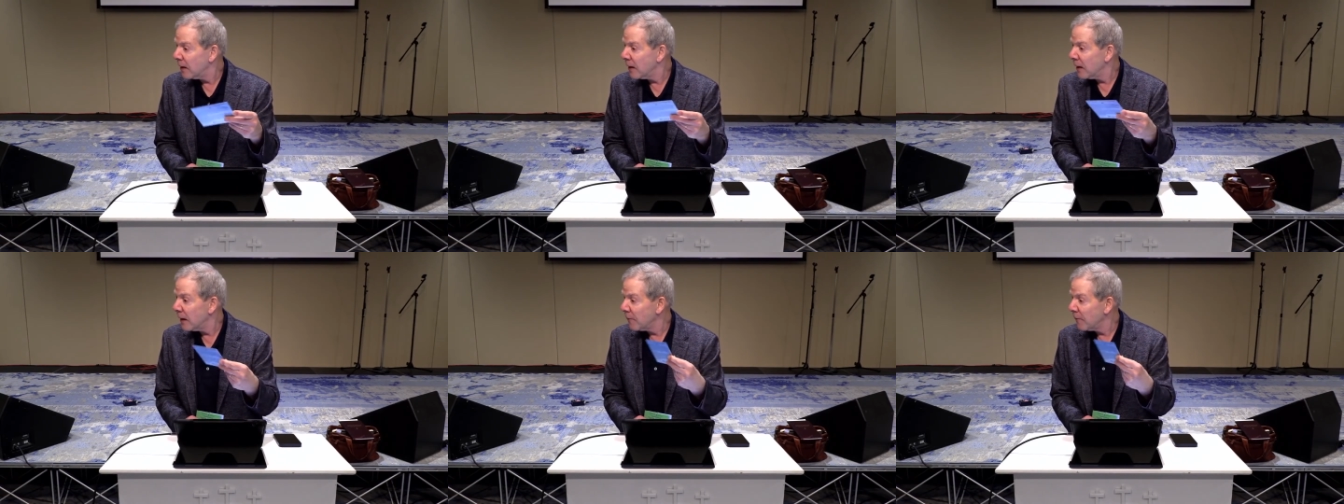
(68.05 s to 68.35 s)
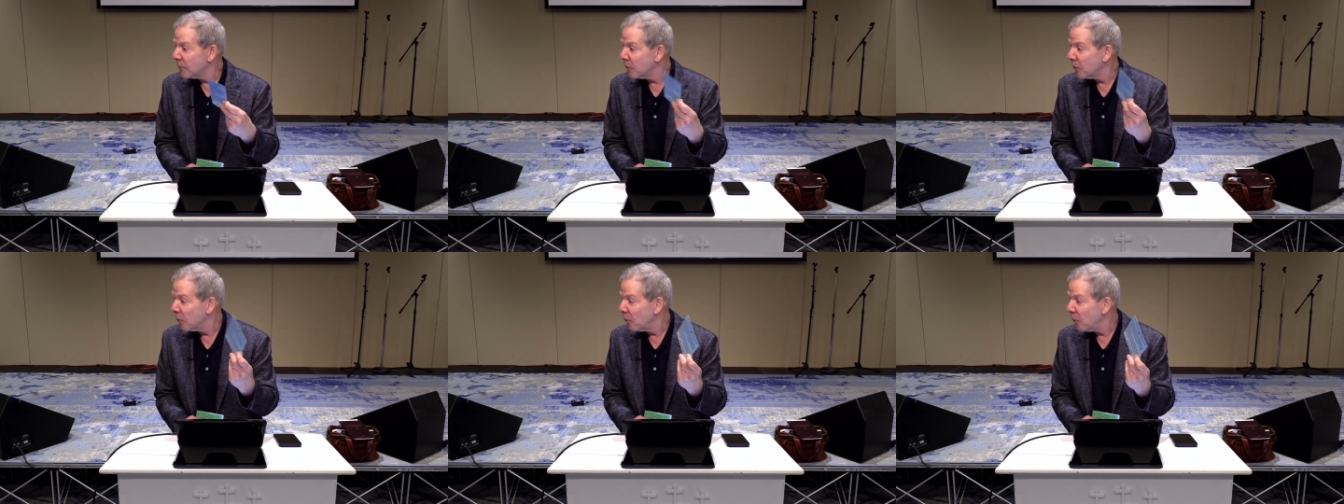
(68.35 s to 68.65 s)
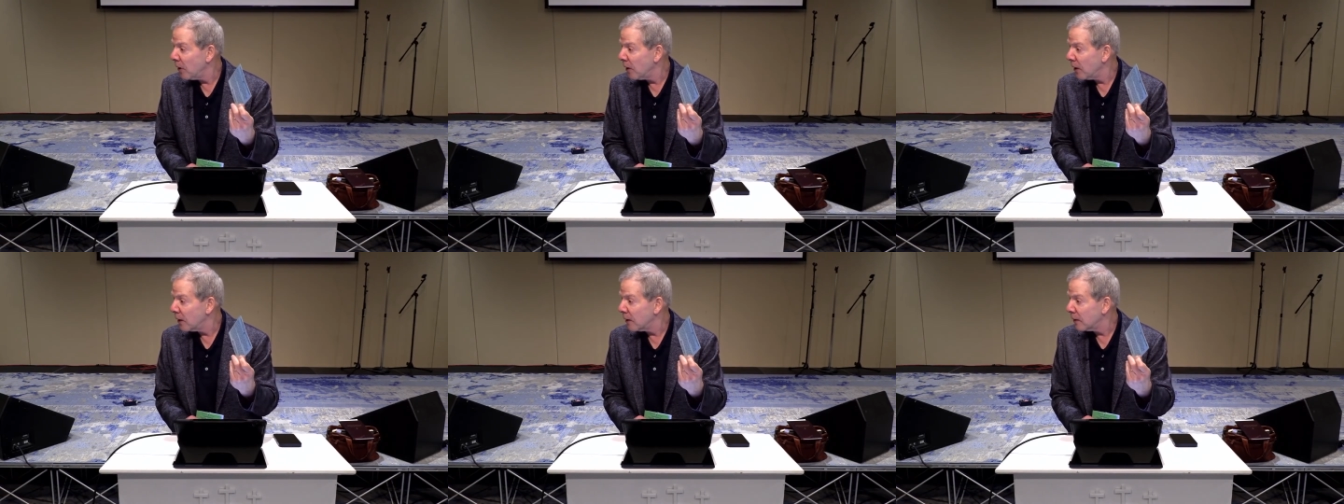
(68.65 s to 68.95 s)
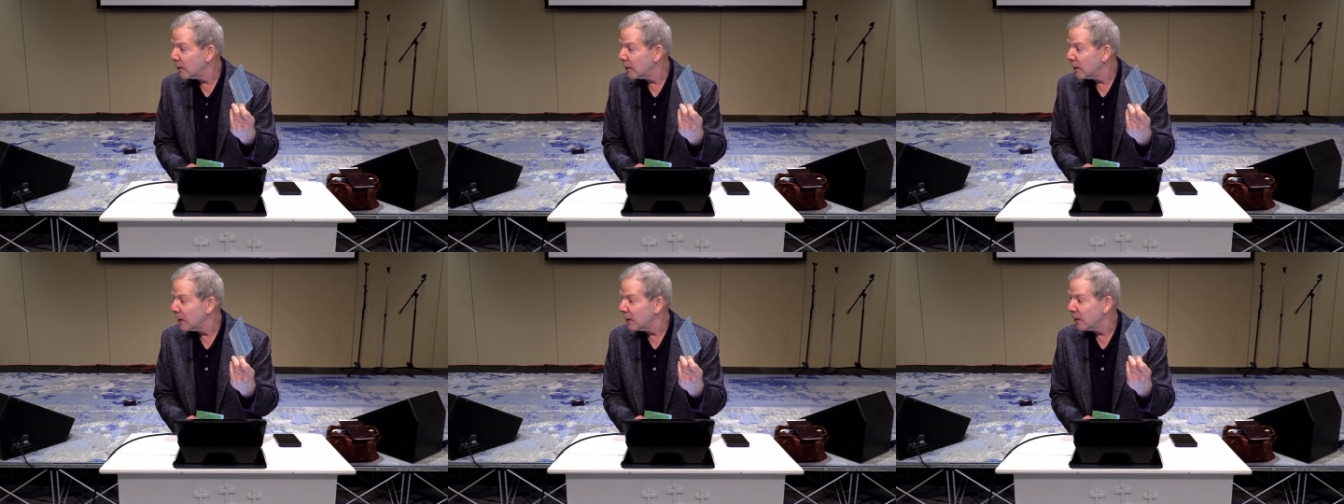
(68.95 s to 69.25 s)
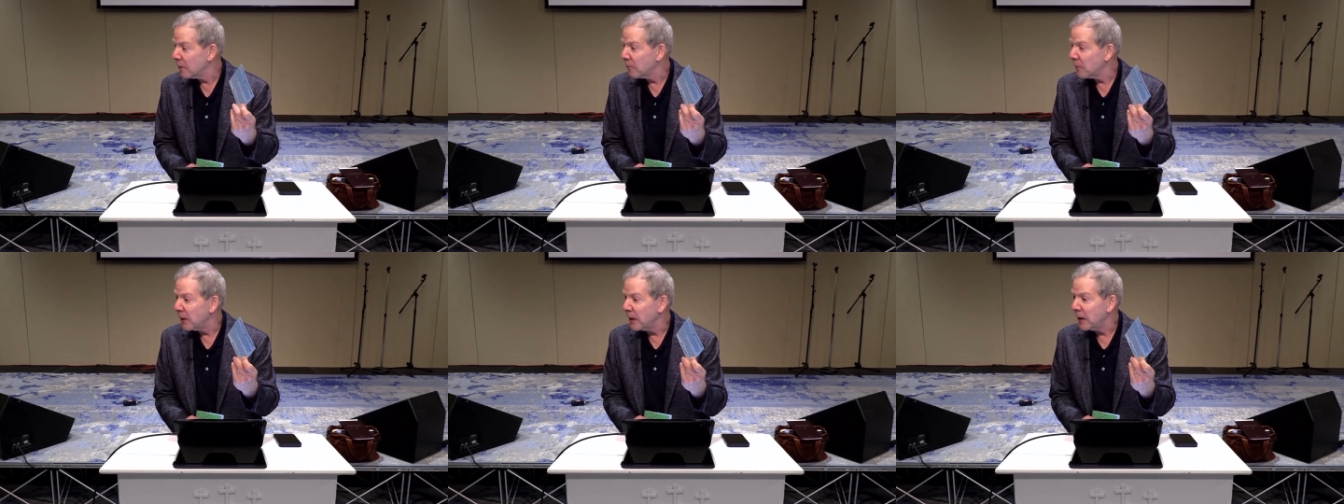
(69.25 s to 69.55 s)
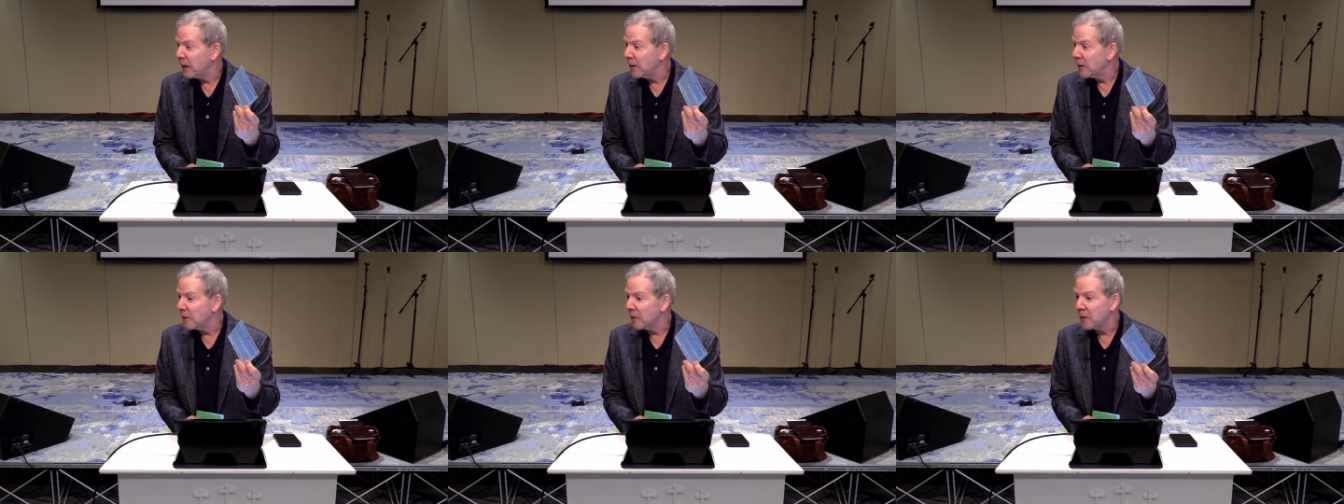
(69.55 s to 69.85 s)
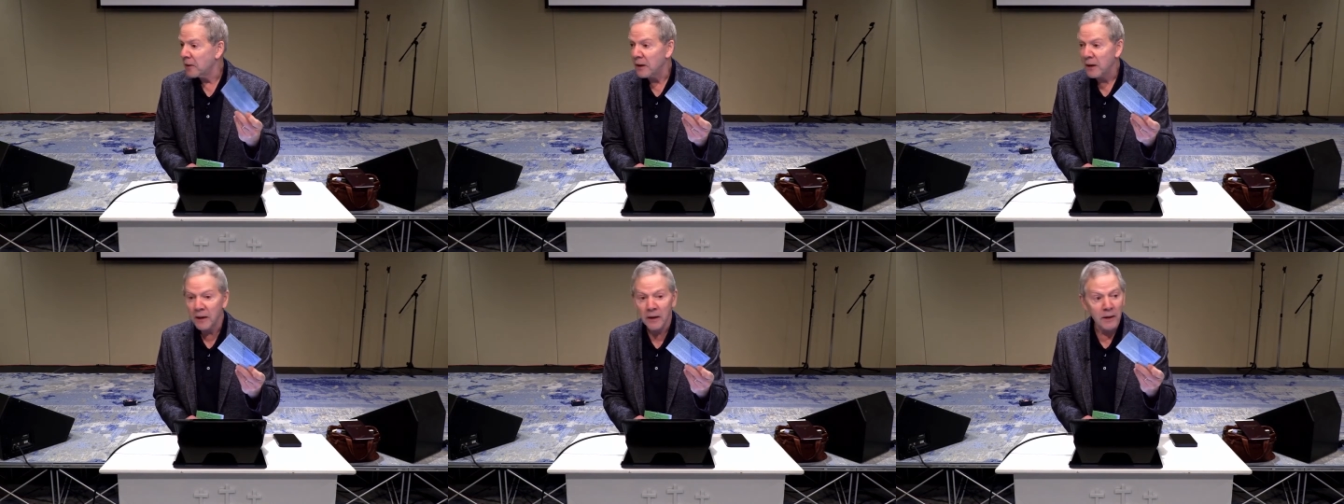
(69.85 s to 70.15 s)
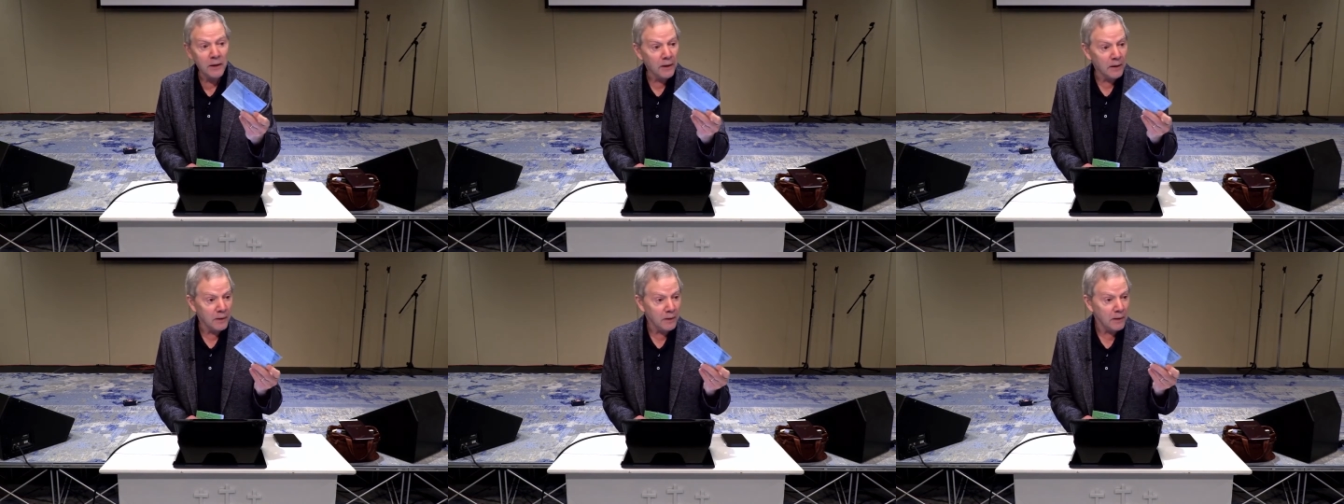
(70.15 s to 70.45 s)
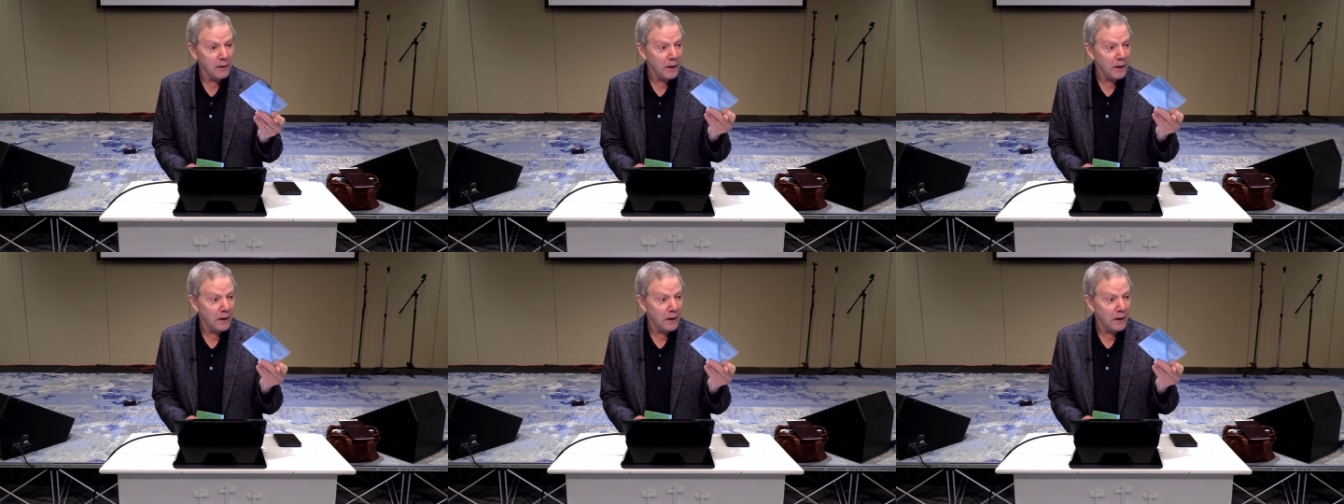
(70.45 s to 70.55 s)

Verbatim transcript: And after a while, it'll begin to sink in.